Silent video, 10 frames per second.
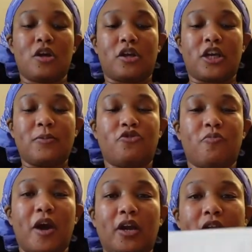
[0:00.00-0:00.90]
and keeps your
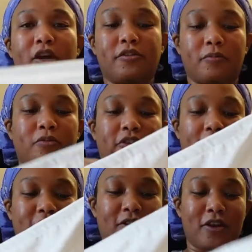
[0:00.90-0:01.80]
bag nice and
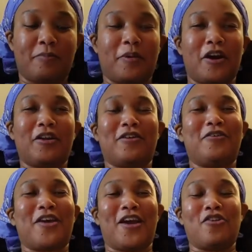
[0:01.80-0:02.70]
protected. But
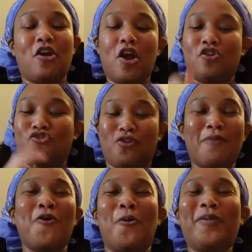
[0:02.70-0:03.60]
okay,
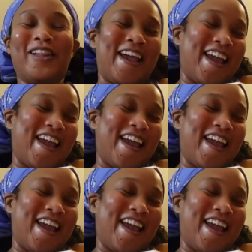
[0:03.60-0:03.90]
drum roll please.